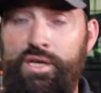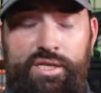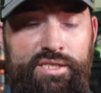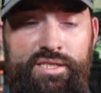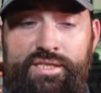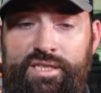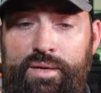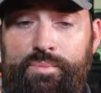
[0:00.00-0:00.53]

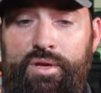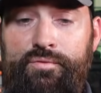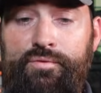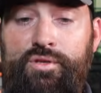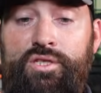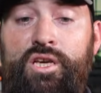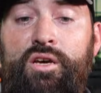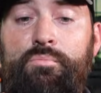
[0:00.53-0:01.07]
It's the same
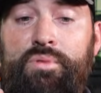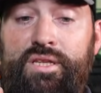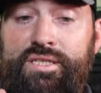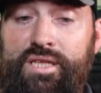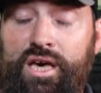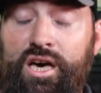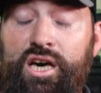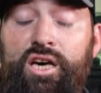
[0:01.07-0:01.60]
difference, but it's
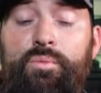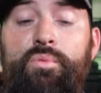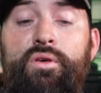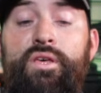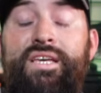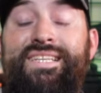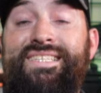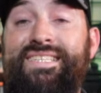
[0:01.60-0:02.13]
the hub
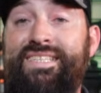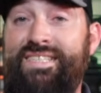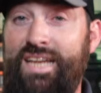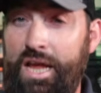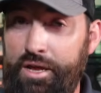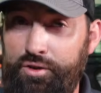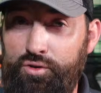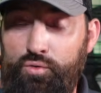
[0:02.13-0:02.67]

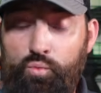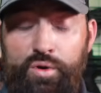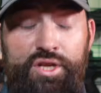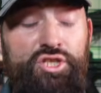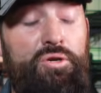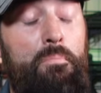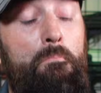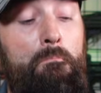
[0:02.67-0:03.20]
standard,
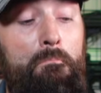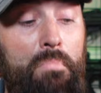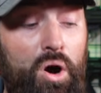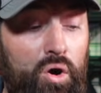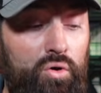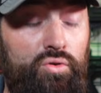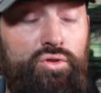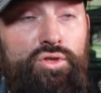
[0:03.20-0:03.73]
which
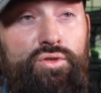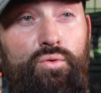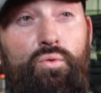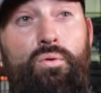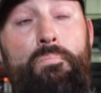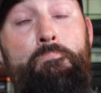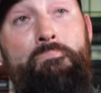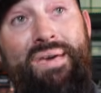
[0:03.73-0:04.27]
most
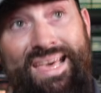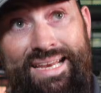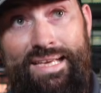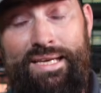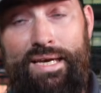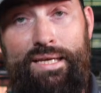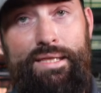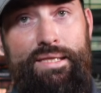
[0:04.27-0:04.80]
or
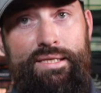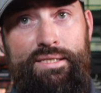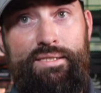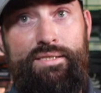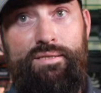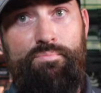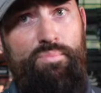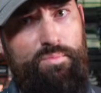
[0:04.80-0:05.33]
many at
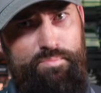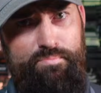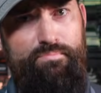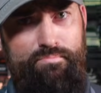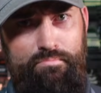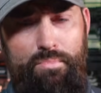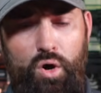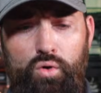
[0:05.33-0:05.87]
least, but
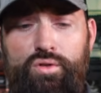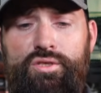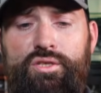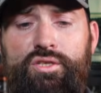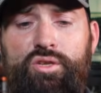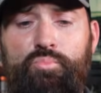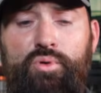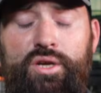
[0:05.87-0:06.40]
most
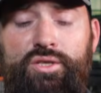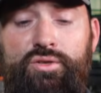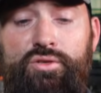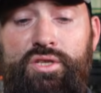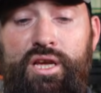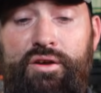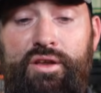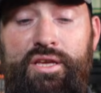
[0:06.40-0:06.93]

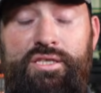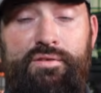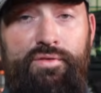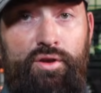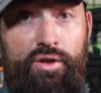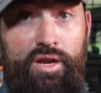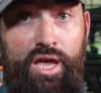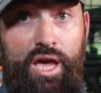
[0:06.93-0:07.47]
suppressors nowadays, if
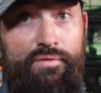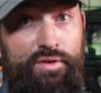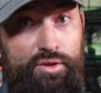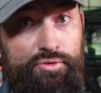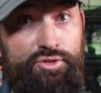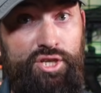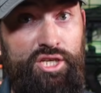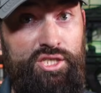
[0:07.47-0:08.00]
they're going to have
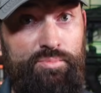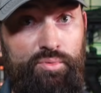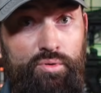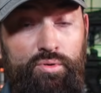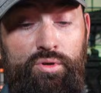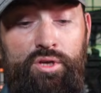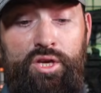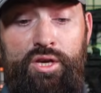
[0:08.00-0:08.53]

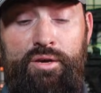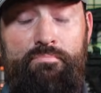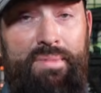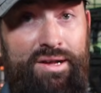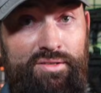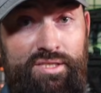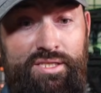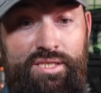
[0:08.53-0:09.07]
interchangeable
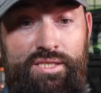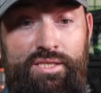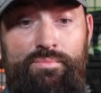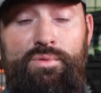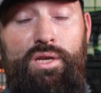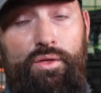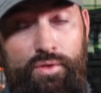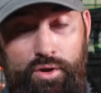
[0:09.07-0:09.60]
mounting
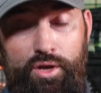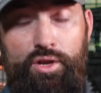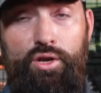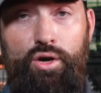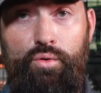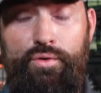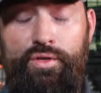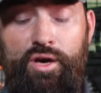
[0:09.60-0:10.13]
systems, they're going to
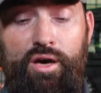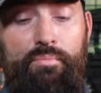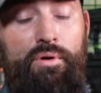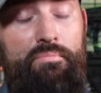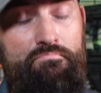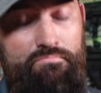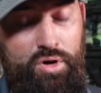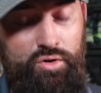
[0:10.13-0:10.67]
go with
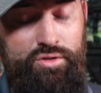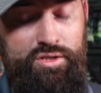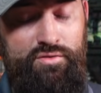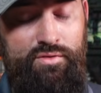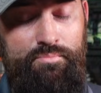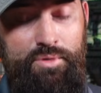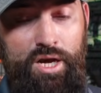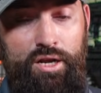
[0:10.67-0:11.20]
hub. Most of
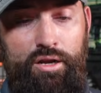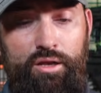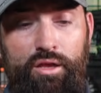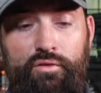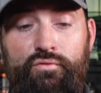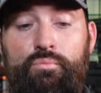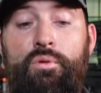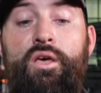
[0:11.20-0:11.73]
them, not all
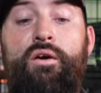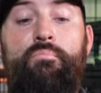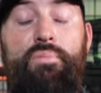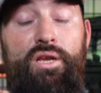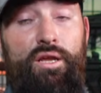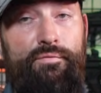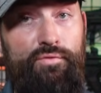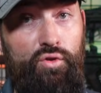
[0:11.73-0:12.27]
of them,
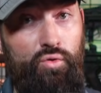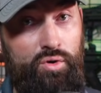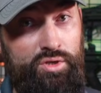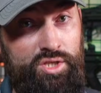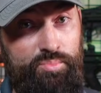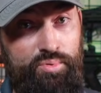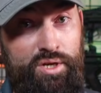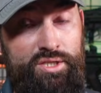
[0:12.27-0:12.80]
but if your
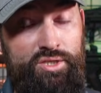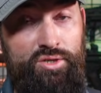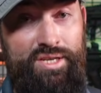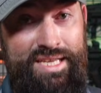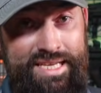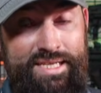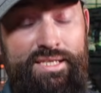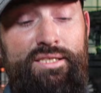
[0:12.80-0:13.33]
suppressor
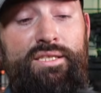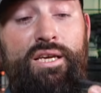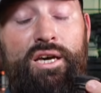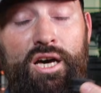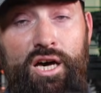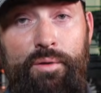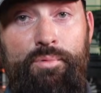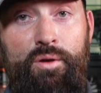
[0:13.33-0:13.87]
is
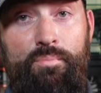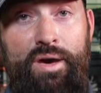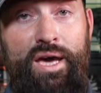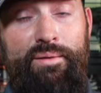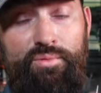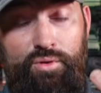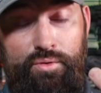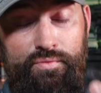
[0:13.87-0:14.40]
hub
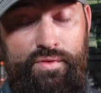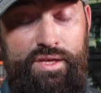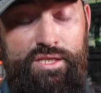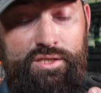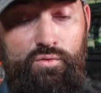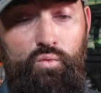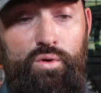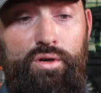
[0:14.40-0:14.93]
compatible,
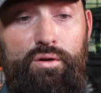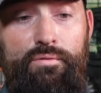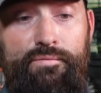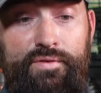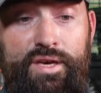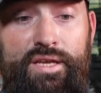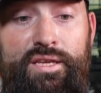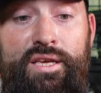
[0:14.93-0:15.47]
this will
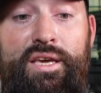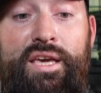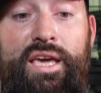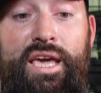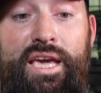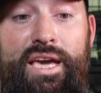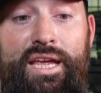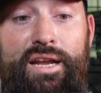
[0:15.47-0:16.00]
fit.
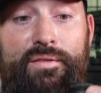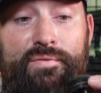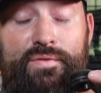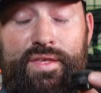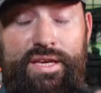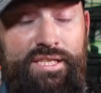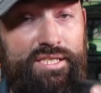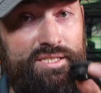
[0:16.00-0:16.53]
And
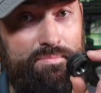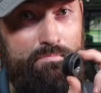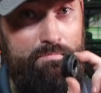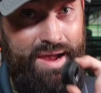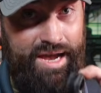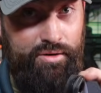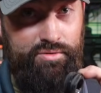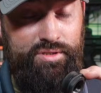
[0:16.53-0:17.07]
this
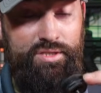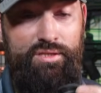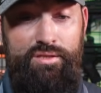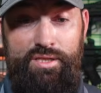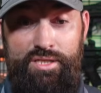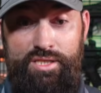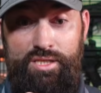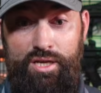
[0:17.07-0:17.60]
mount,
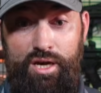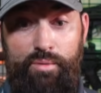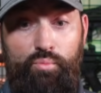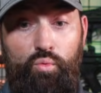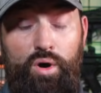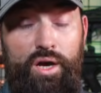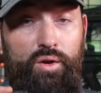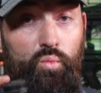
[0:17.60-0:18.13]
this hub
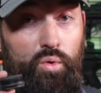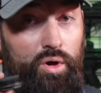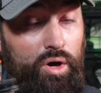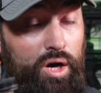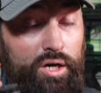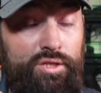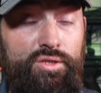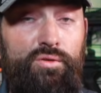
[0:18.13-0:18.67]
one, will
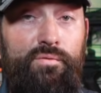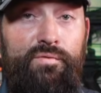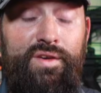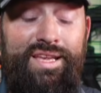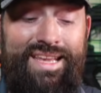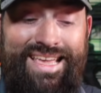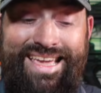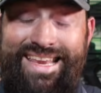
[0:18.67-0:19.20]
also
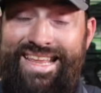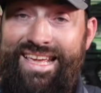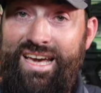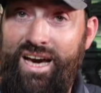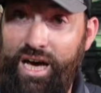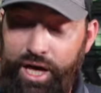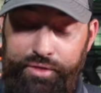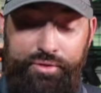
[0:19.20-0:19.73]
fit
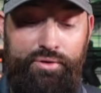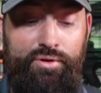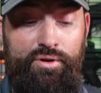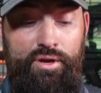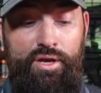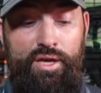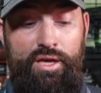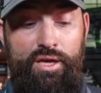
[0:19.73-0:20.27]
any
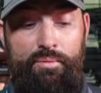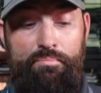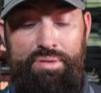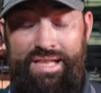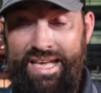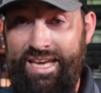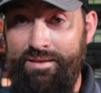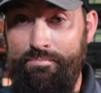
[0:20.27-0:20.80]
other
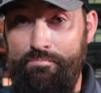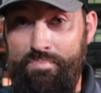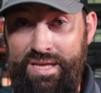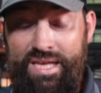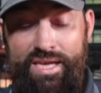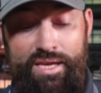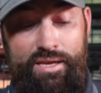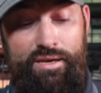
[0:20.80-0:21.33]
Plan
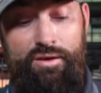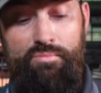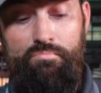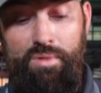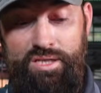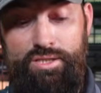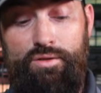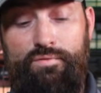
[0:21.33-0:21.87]
B
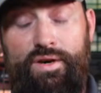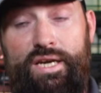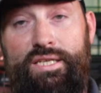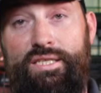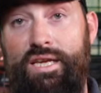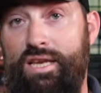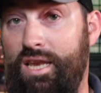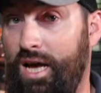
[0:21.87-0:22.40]
muzzle
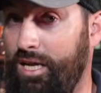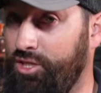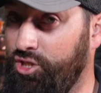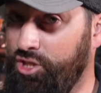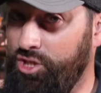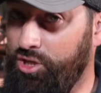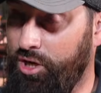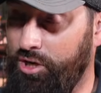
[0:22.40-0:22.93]
device, not
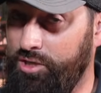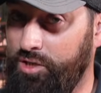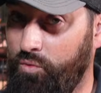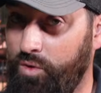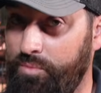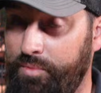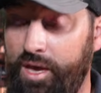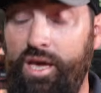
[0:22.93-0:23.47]
just ours that
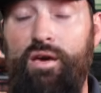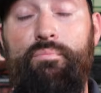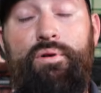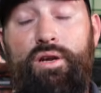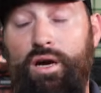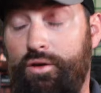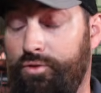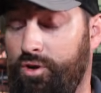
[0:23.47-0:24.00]
we make,
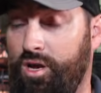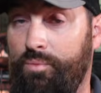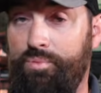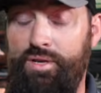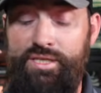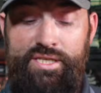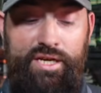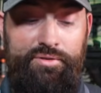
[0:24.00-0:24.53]
but other
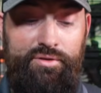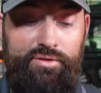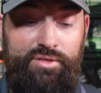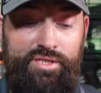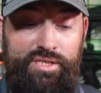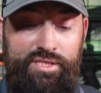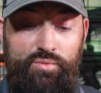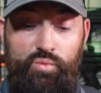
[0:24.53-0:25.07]
companies out there.
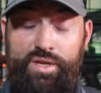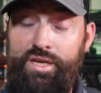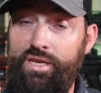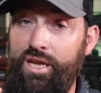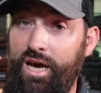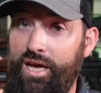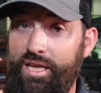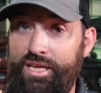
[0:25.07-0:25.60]
Since we did
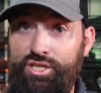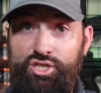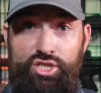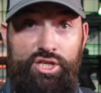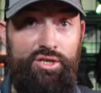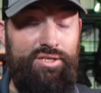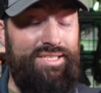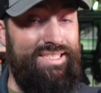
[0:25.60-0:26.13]
not
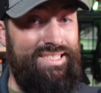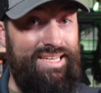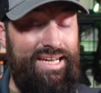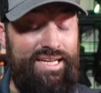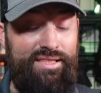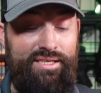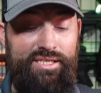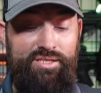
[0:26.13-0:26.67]
engineer
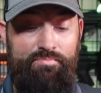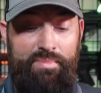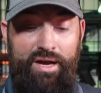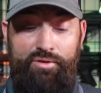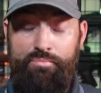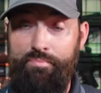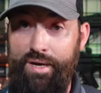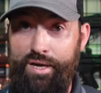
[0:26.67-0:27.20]
design this
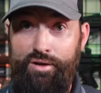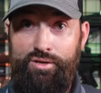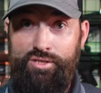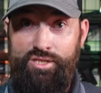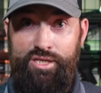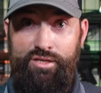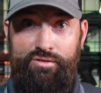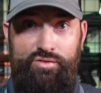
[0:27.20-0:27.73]
mount by
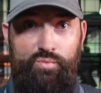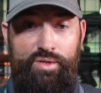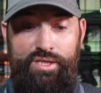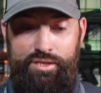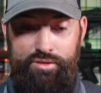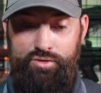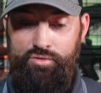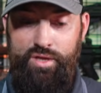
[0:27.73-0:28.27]
ourselves, we
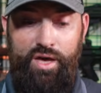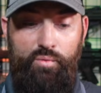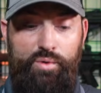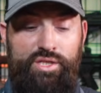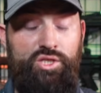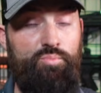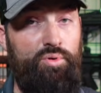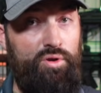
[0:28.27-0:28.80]
didn't do that. We
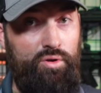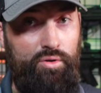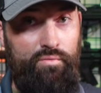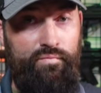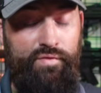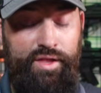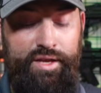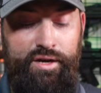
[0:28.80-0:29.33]
just put our
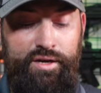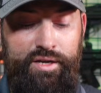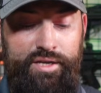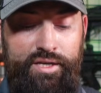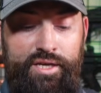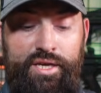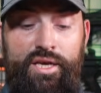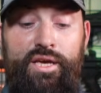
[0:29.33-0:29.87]
own fling on it.